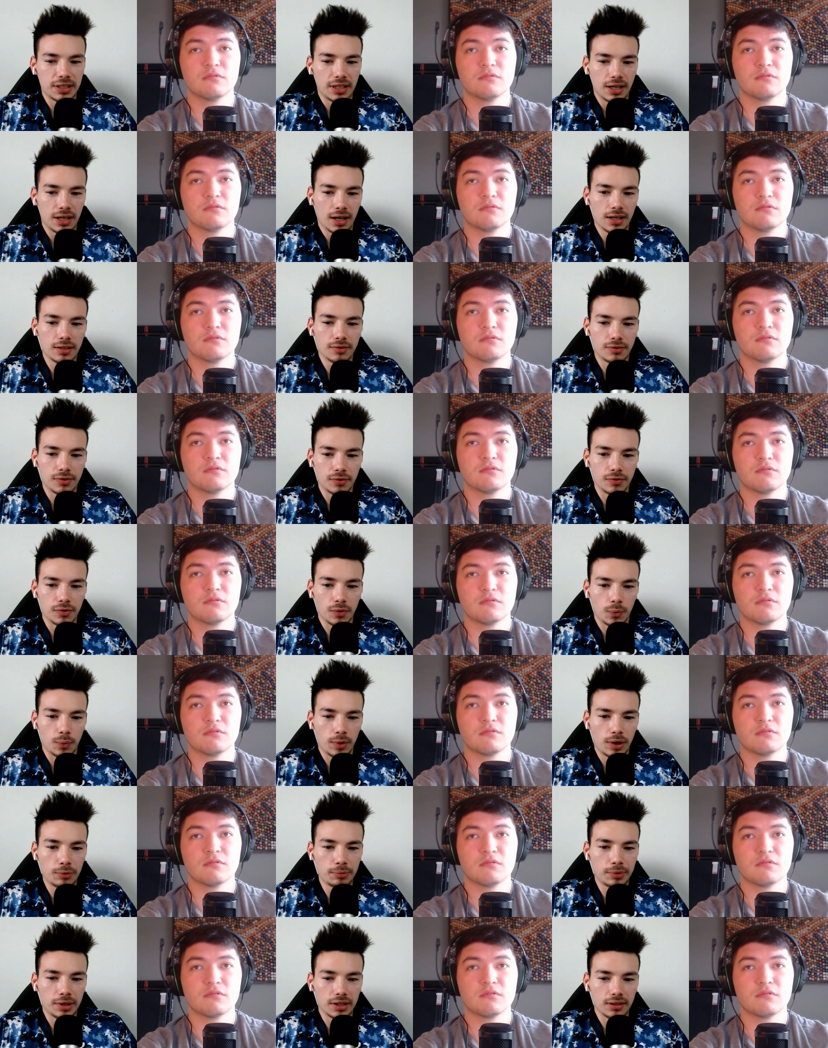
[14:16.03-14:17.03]
Speaker 1: kind of
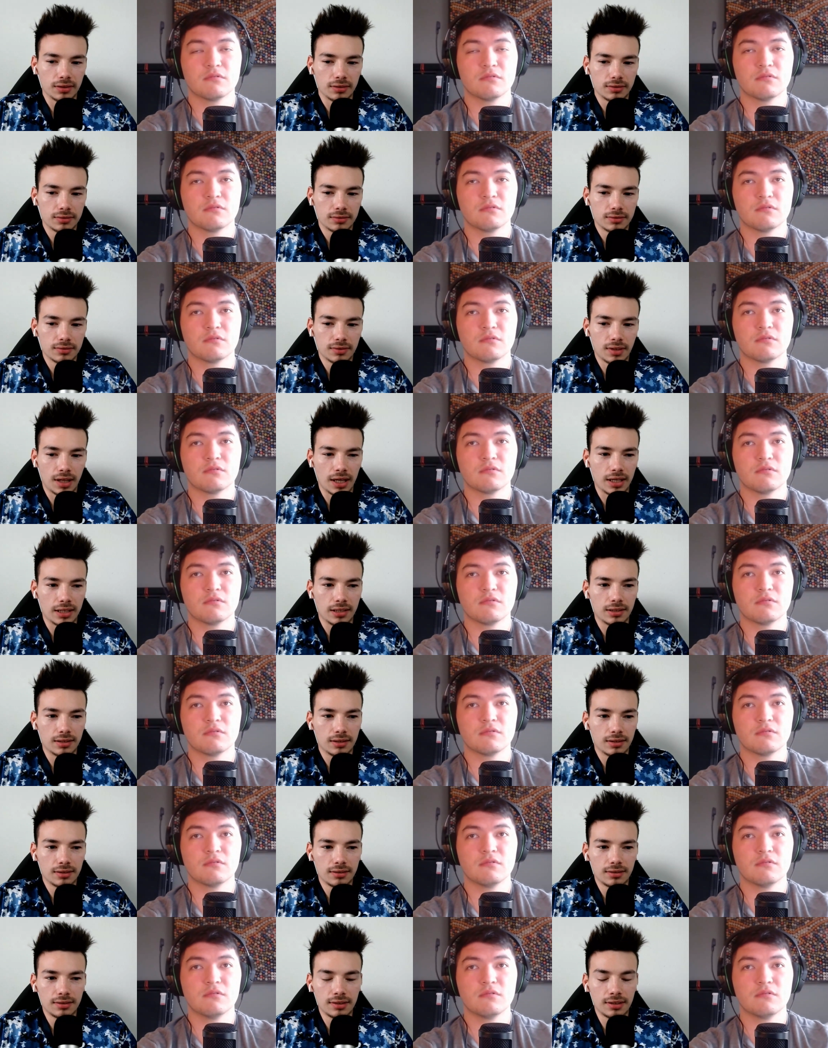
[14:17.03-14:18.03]
overwhelming. Like,
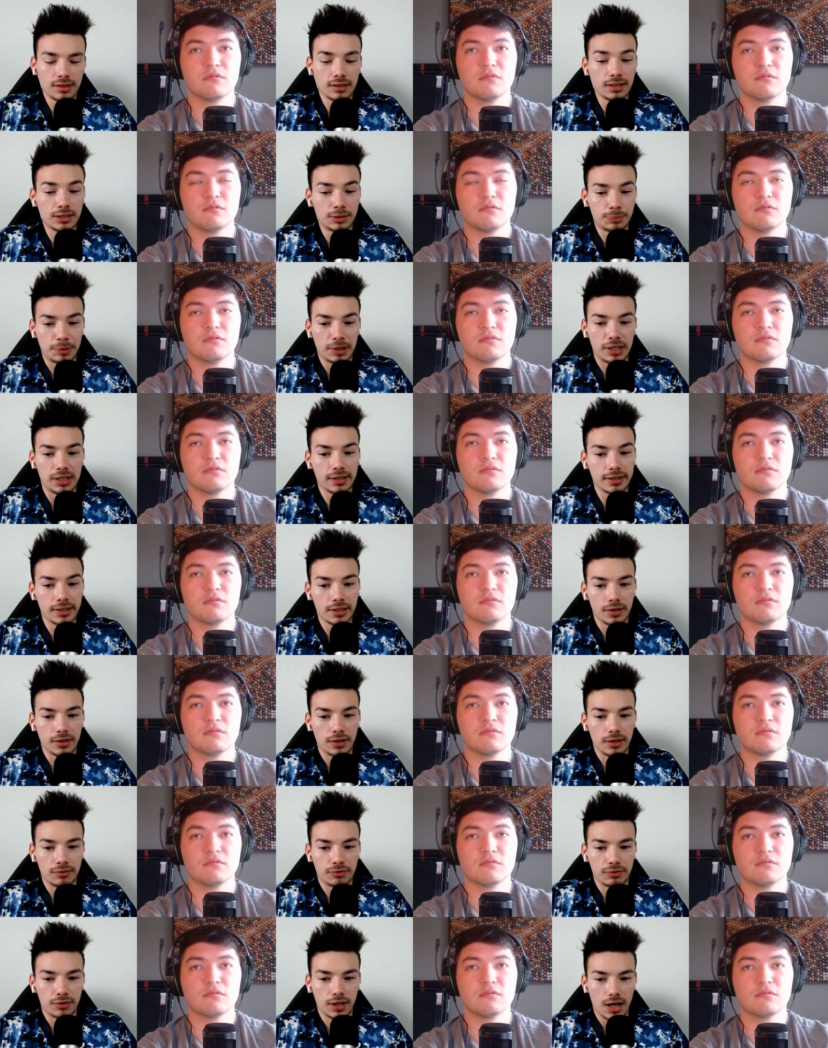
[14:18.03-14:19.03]
let's be clear:
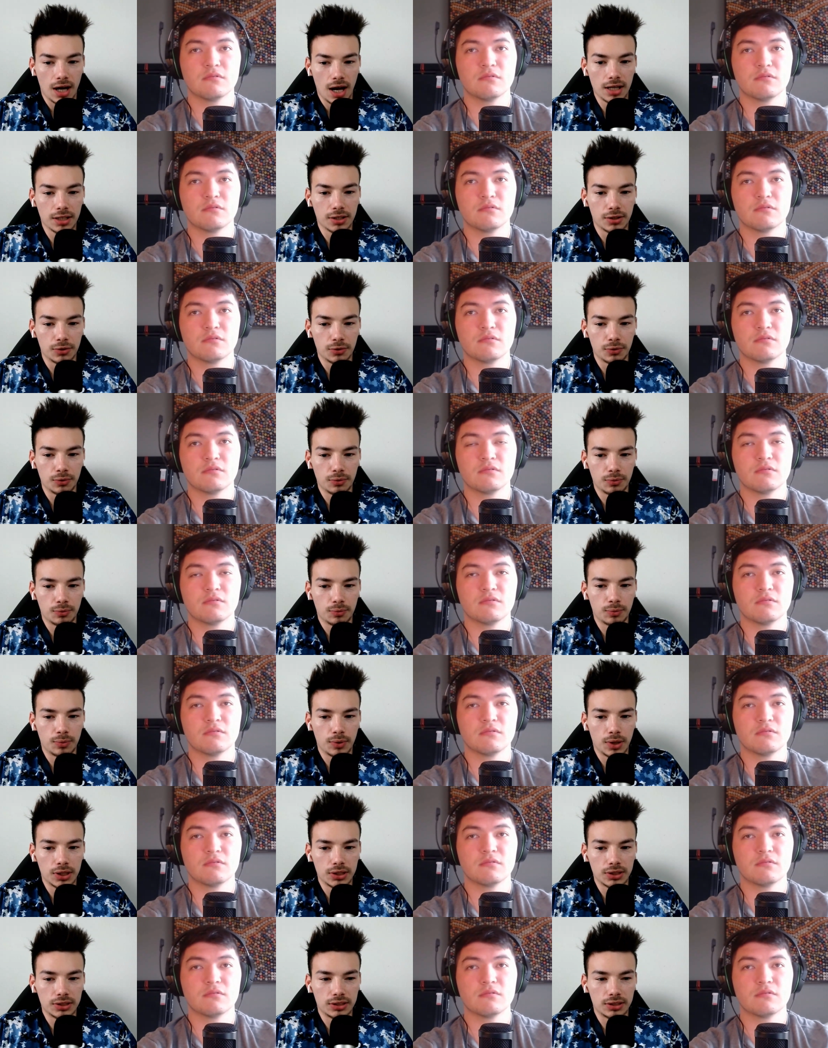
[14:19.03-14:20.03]
if Lukaku
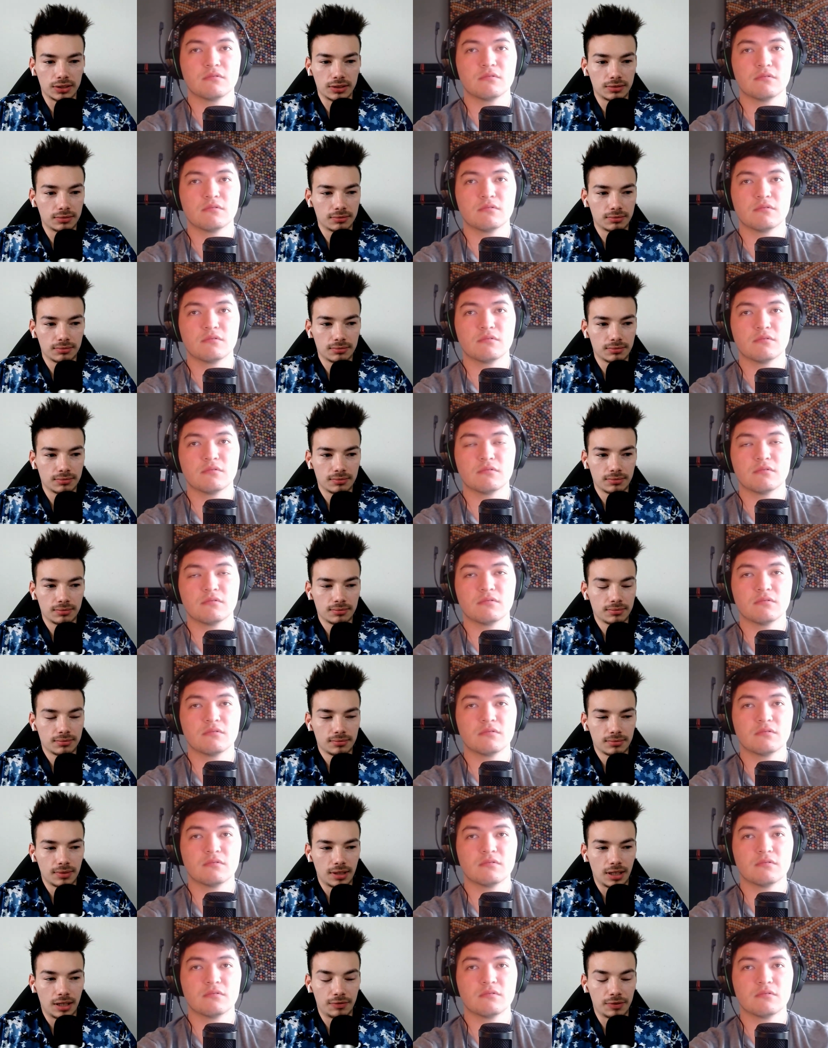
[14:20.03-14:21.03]
was
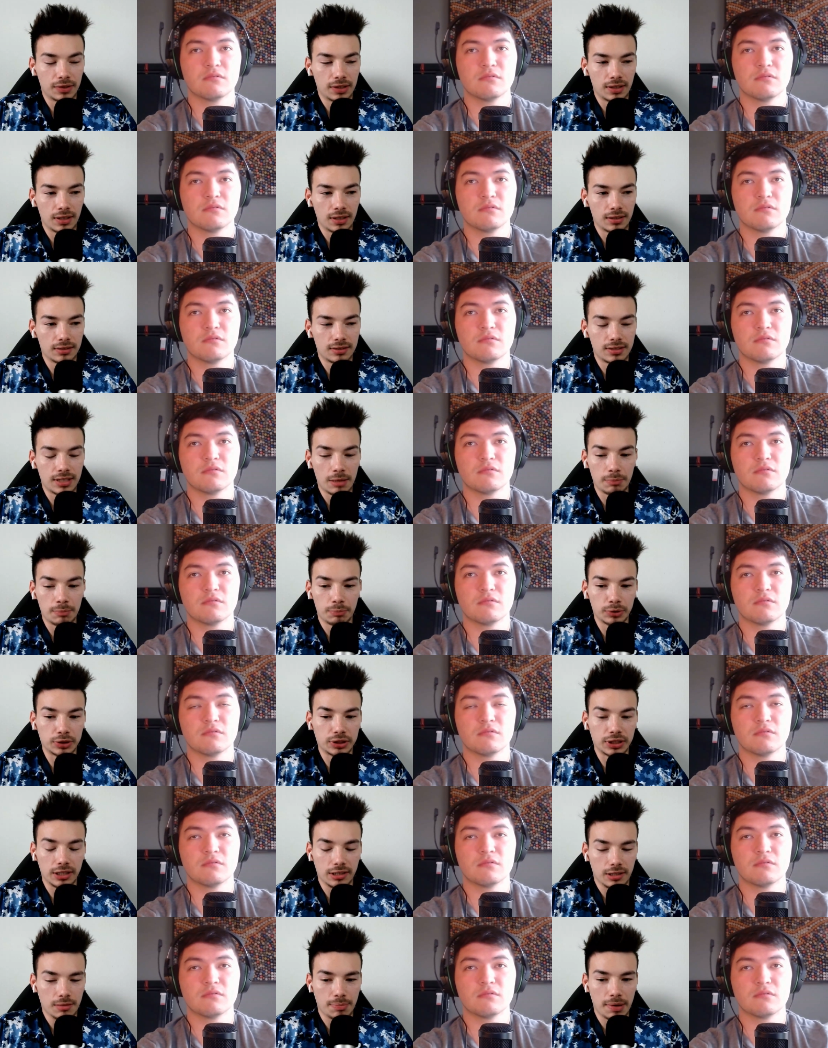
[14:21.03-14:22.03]
even at ten
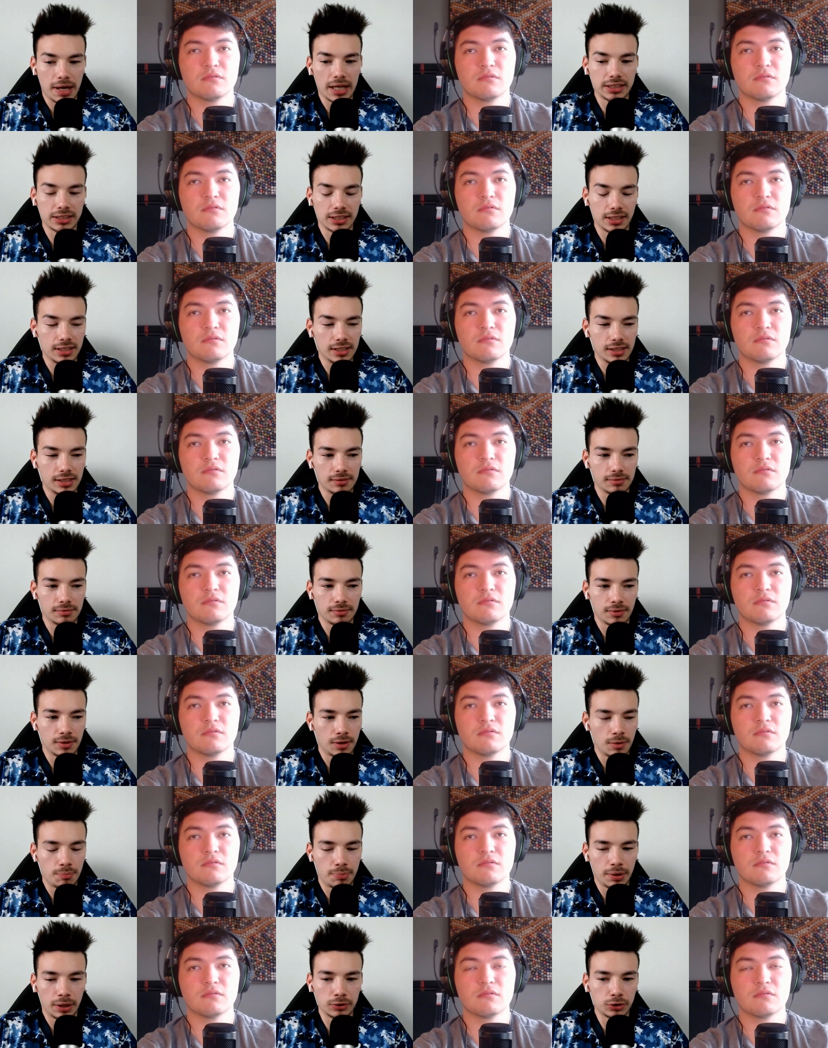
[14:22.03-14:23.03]
percent capacity,
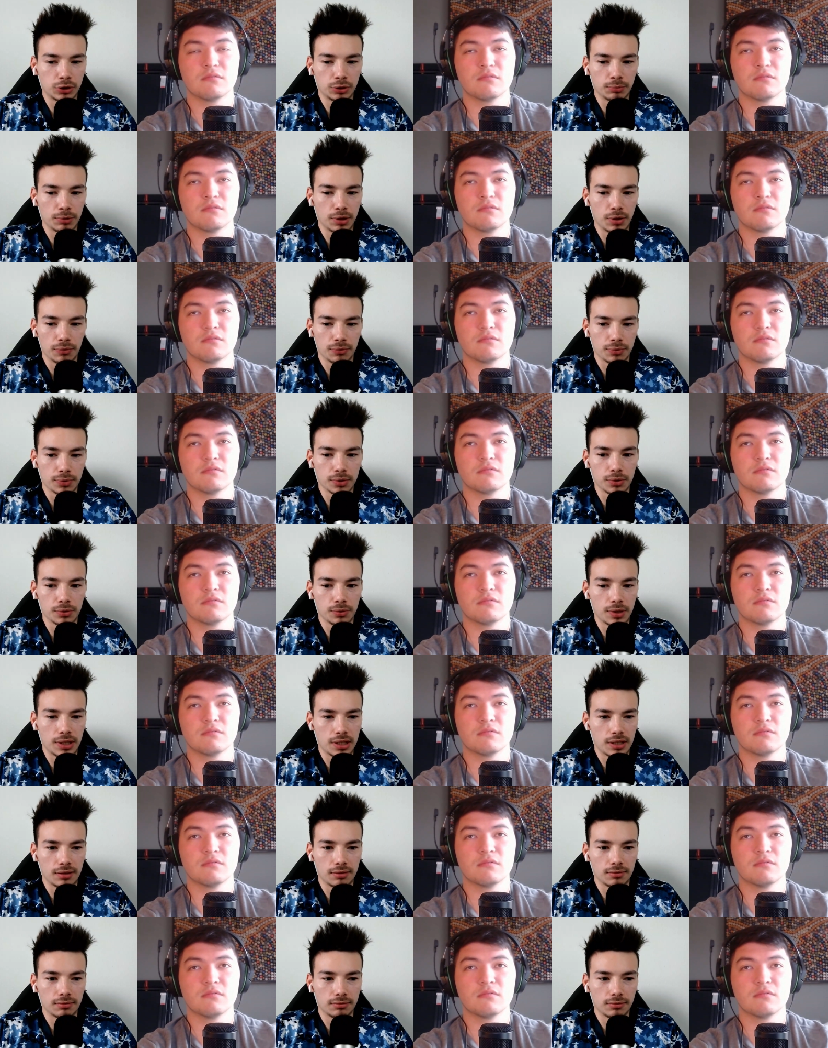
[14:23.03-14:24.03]
Belgium go through
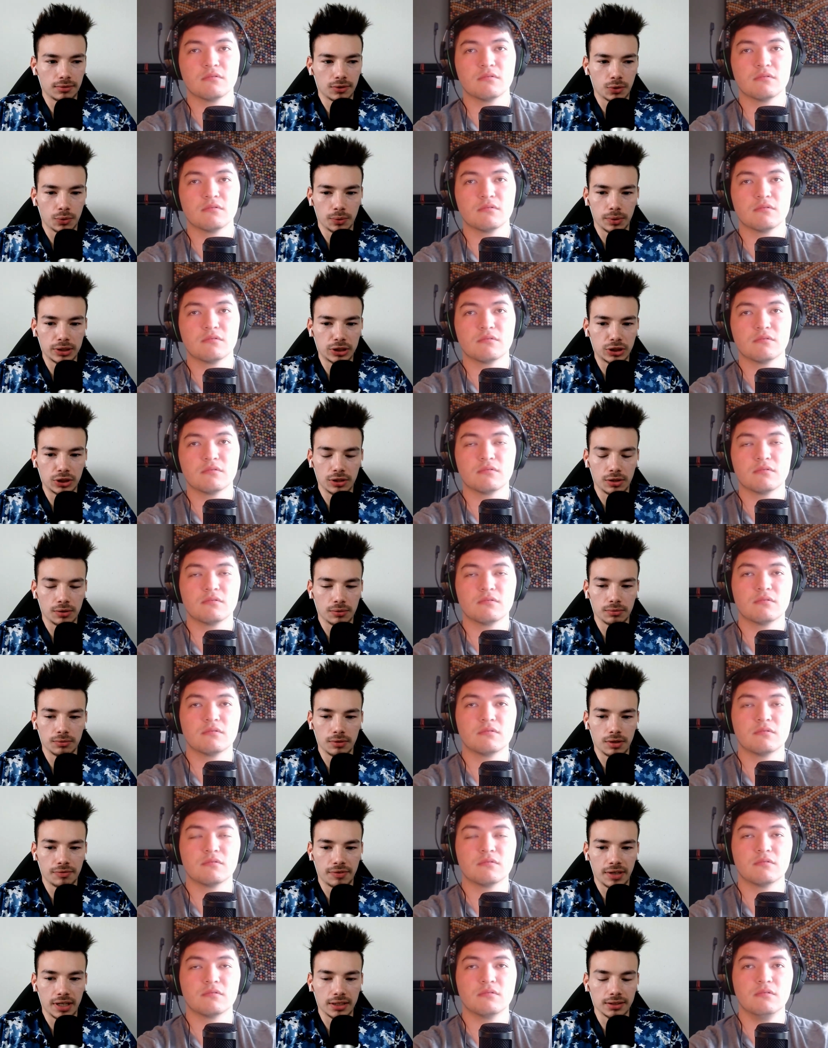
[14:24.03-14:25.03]
and Croatia
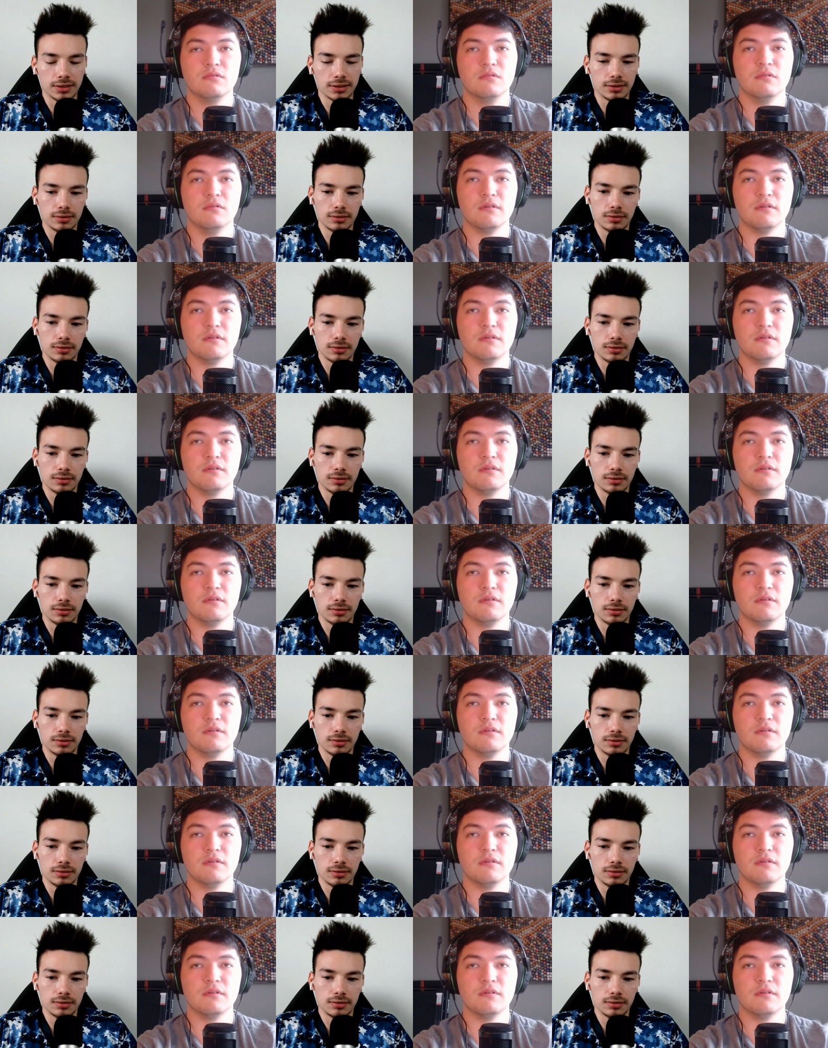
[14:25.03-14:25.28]
don't advance.